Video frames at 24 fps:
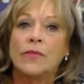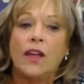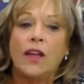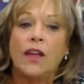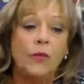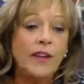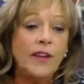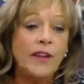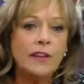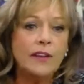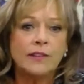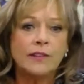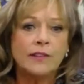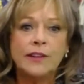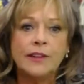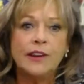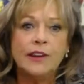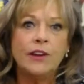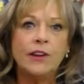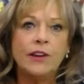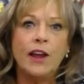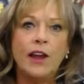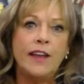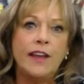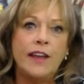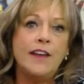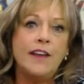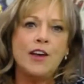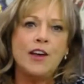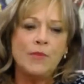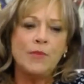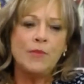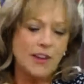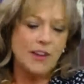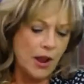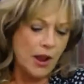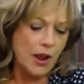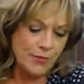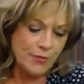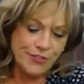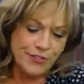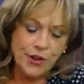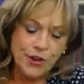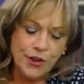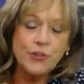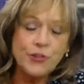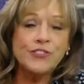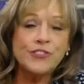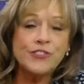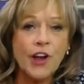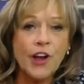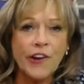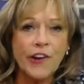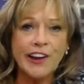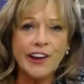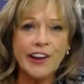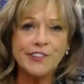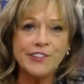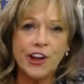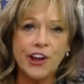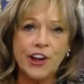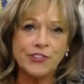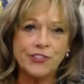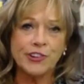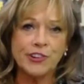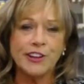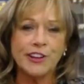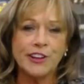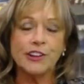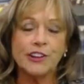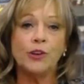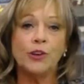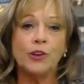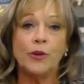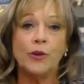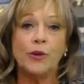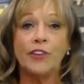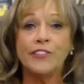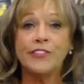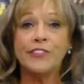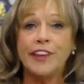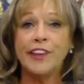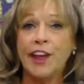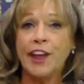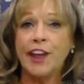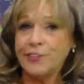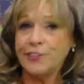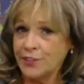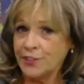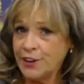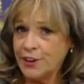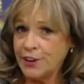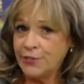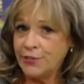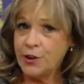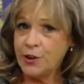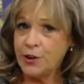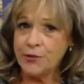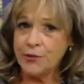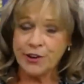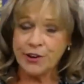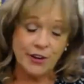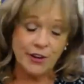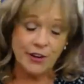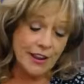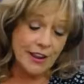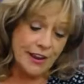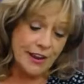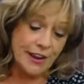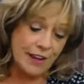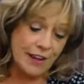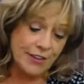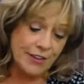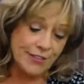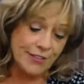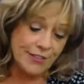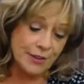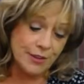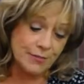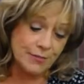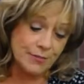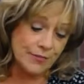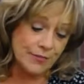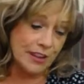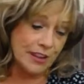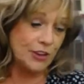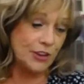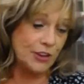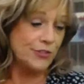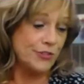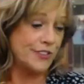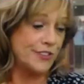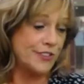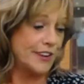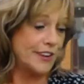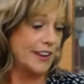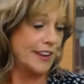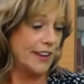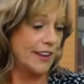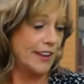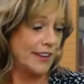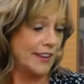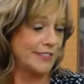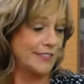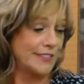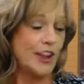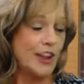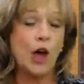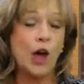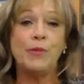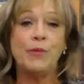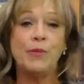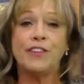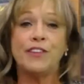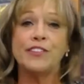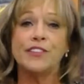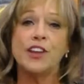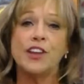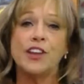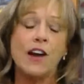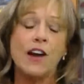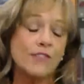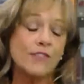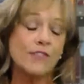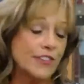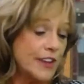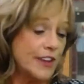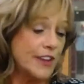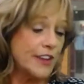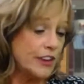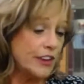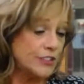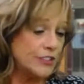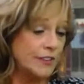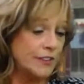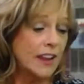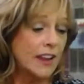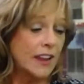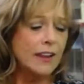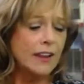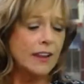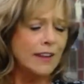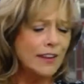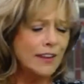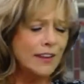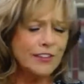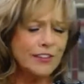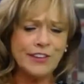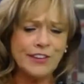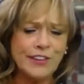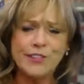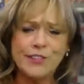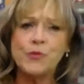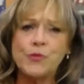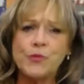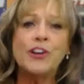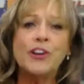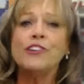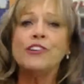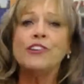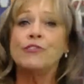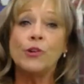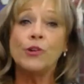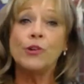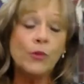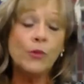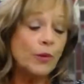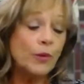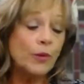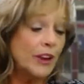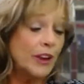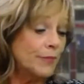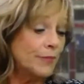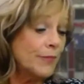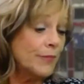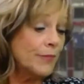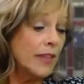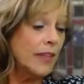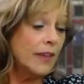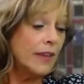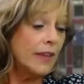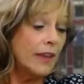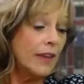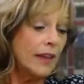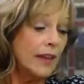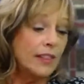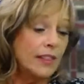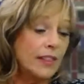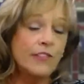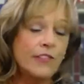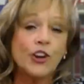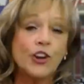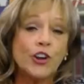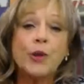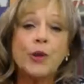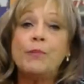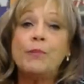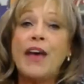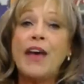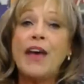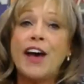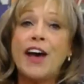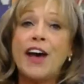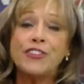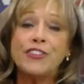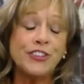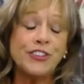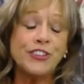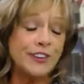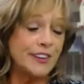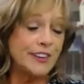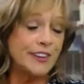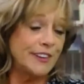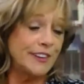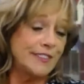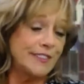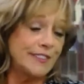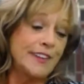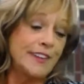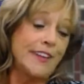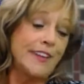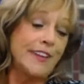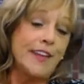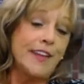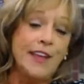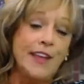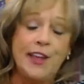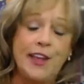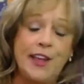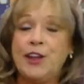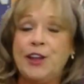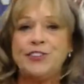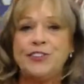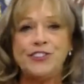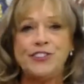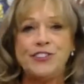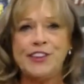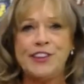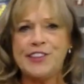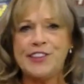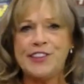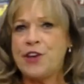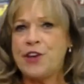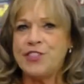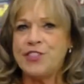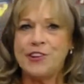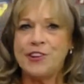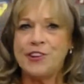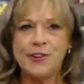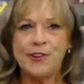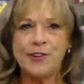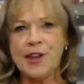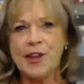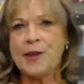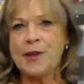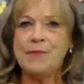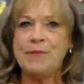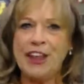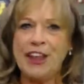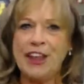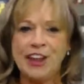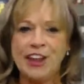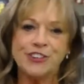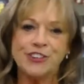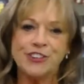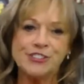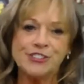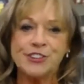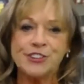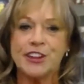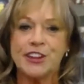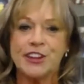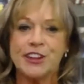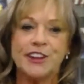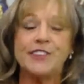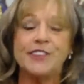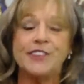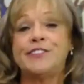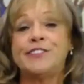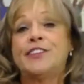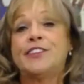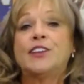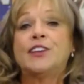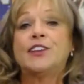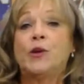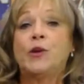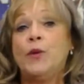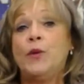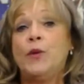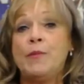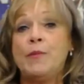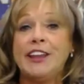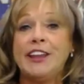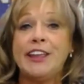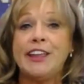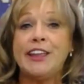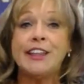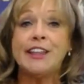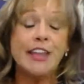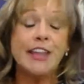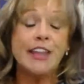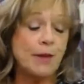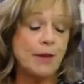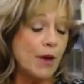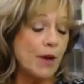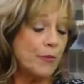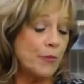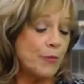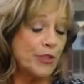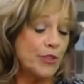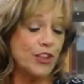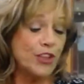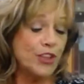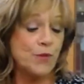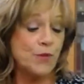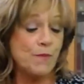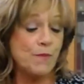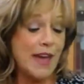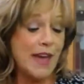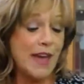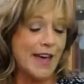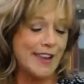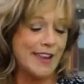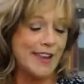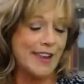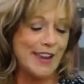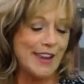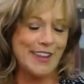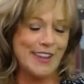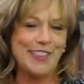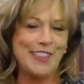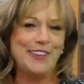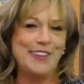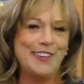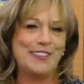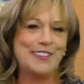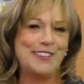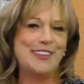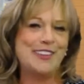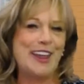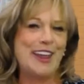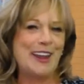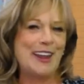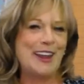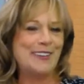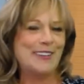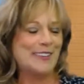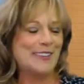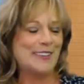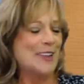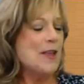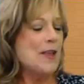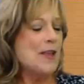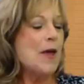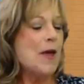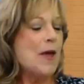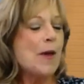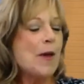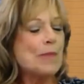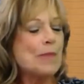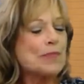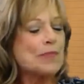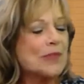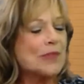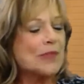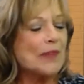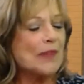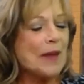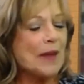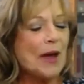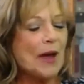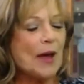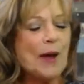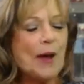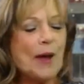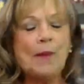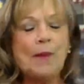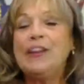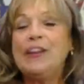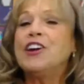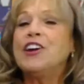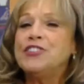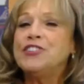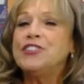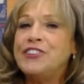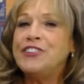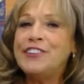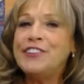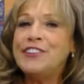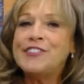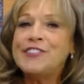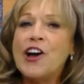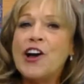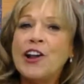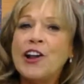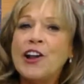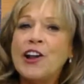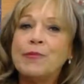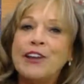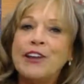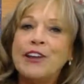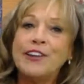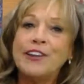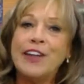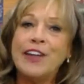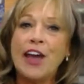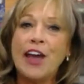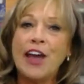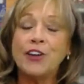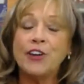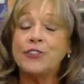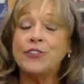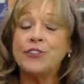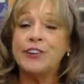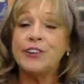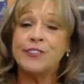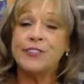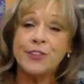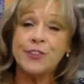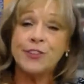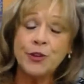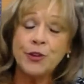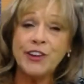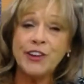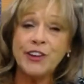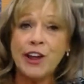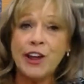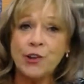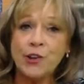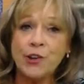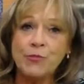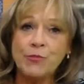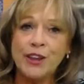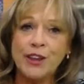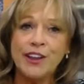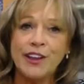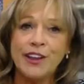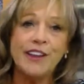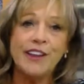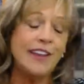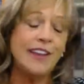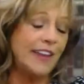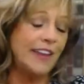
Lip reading: Well, here I am, and I'm so sorry Dr. Lynn Kowalski had to leave. We were really having some interesting topics and conversation. She's a wonderful woman. I love her compassion, and she's out there making sure that us women can keep up with you men these days. Because she's gone, I'm going to actually slow down a minute.